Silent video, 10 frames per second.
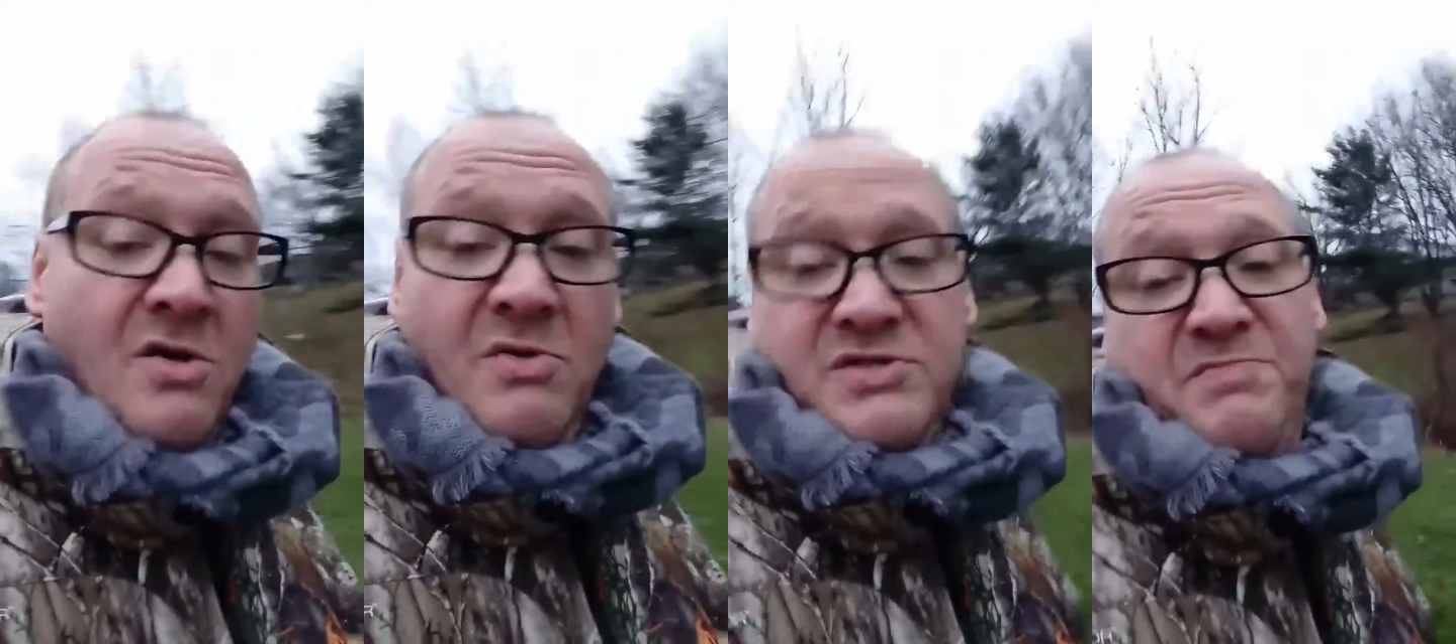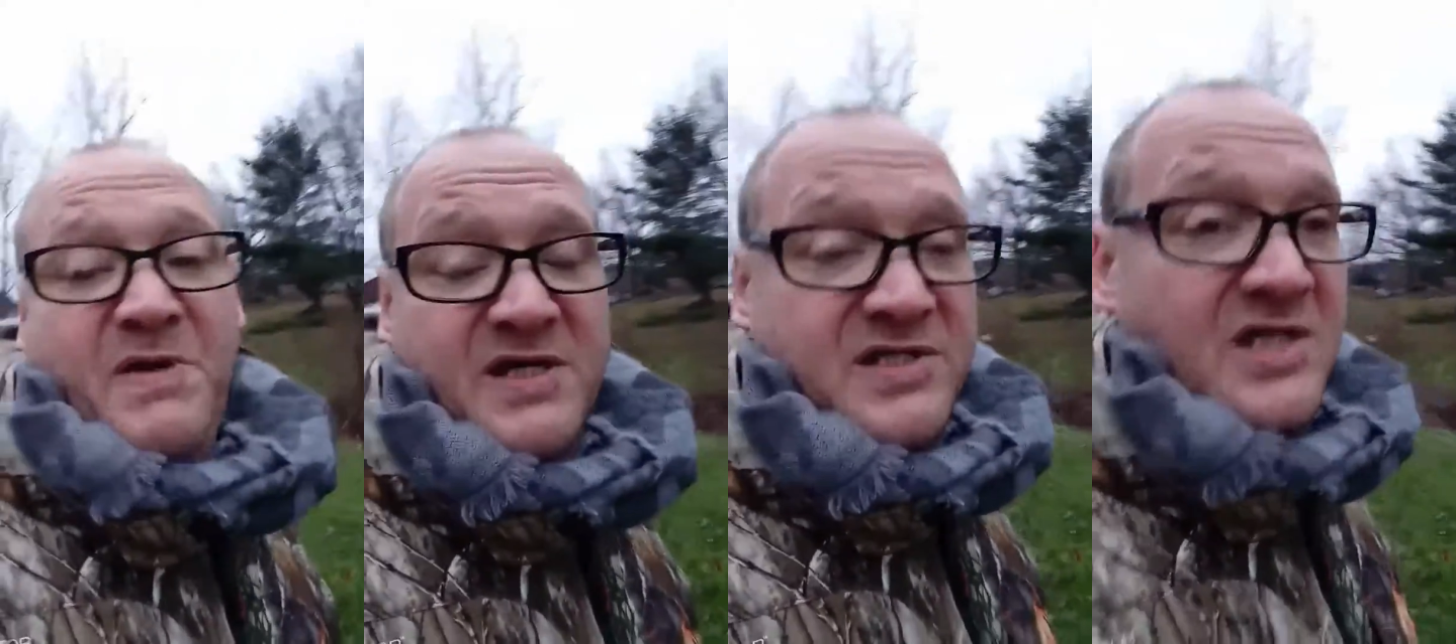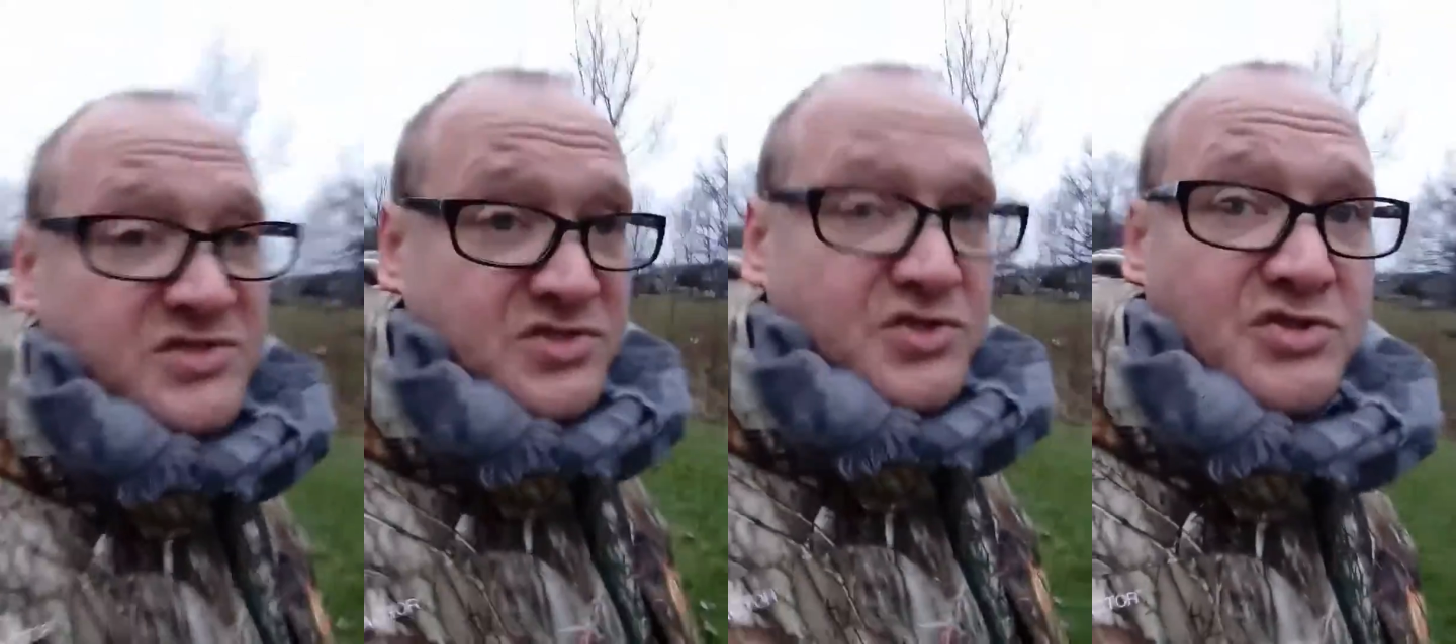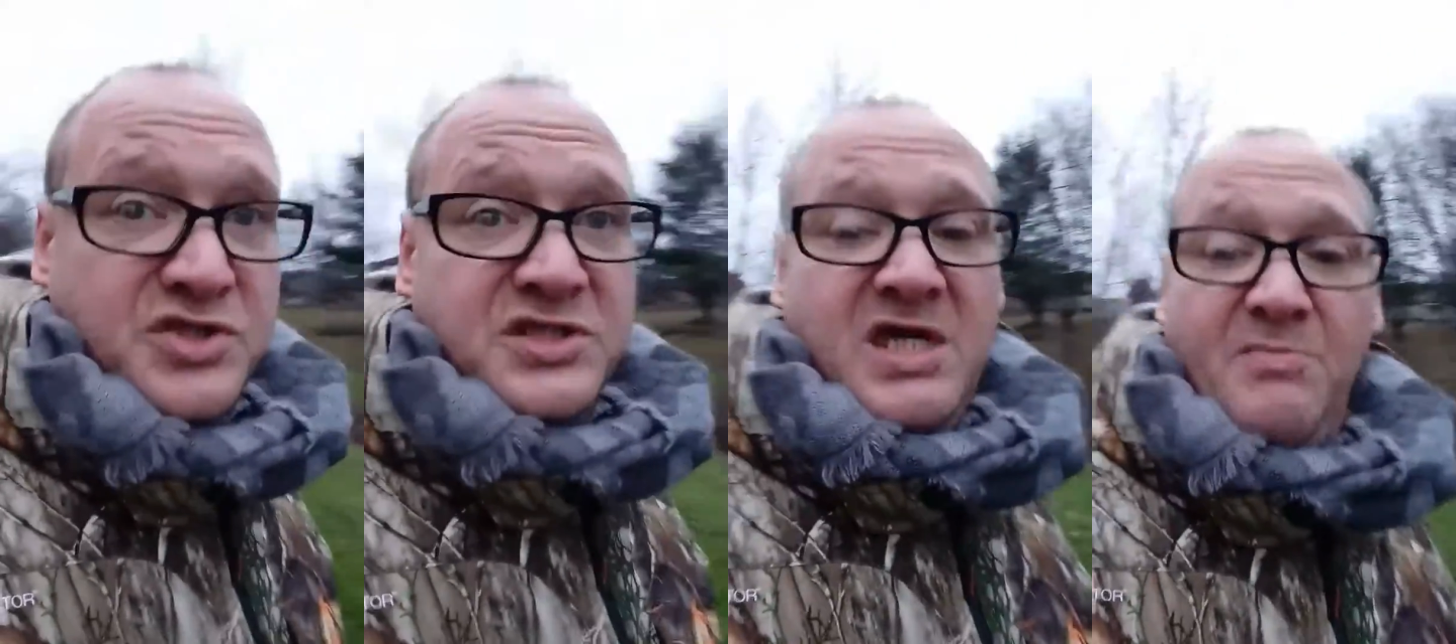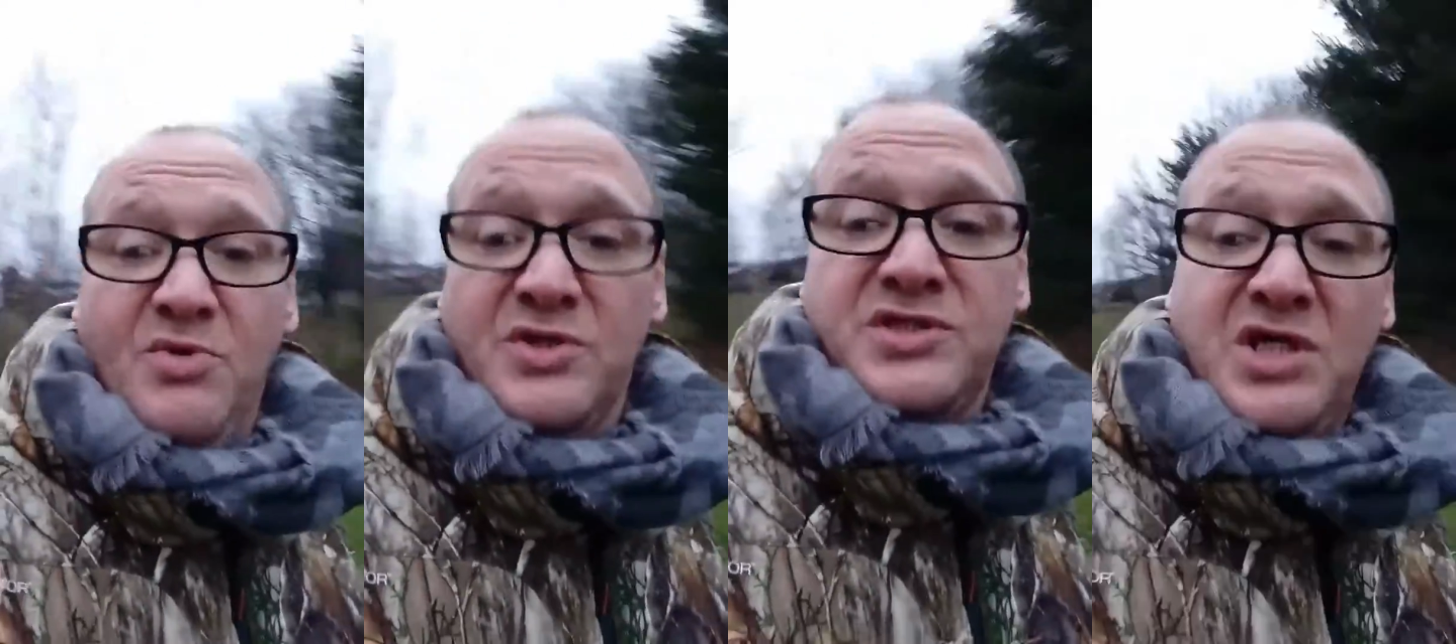wasn't paying attention, so she'd get
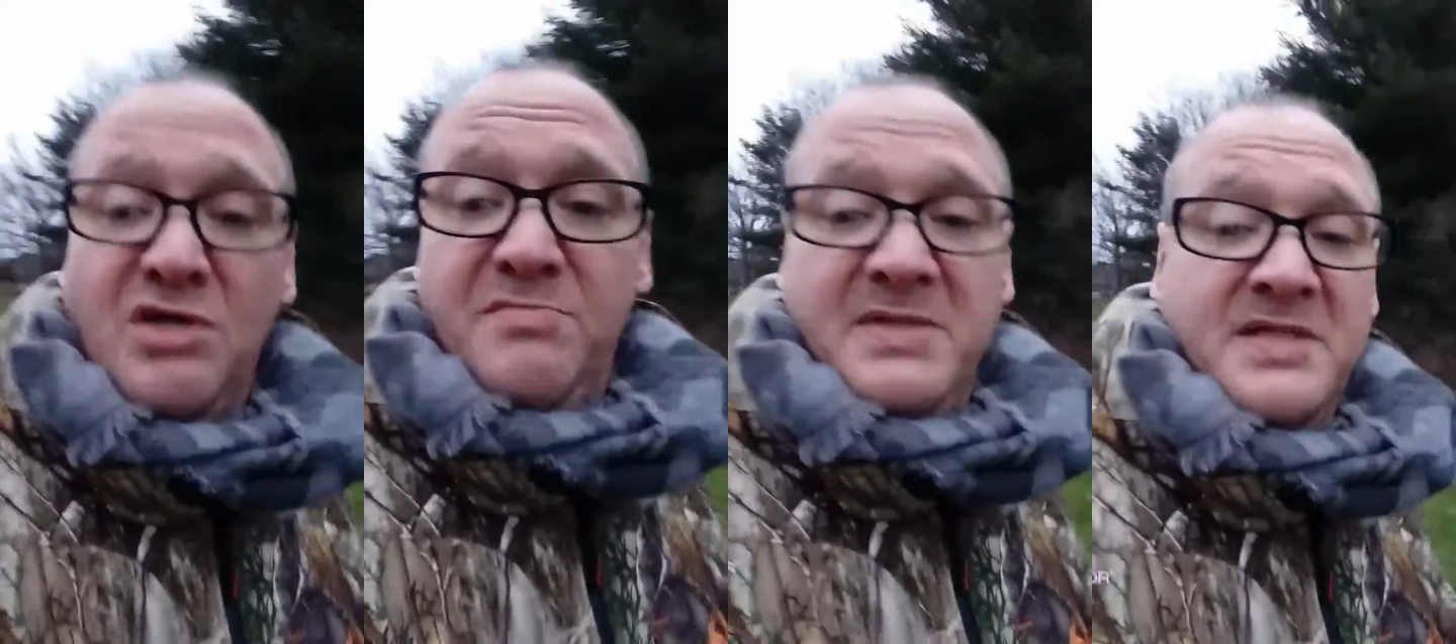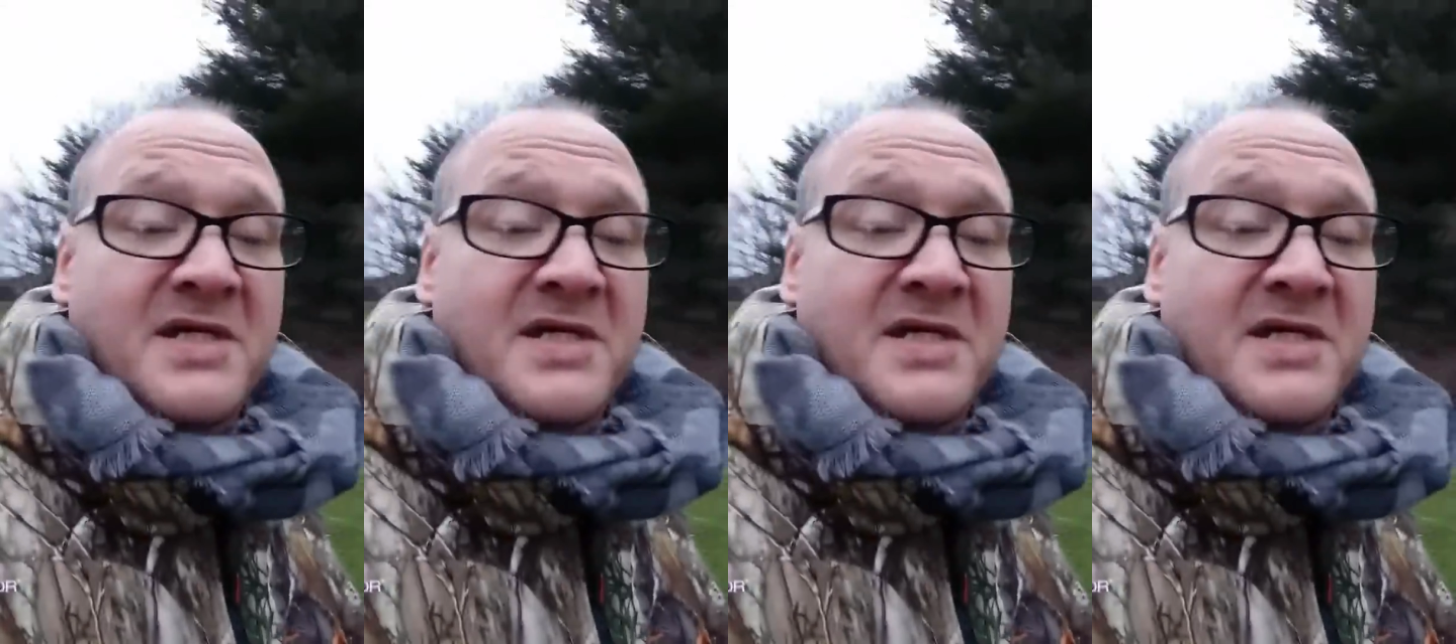more determined.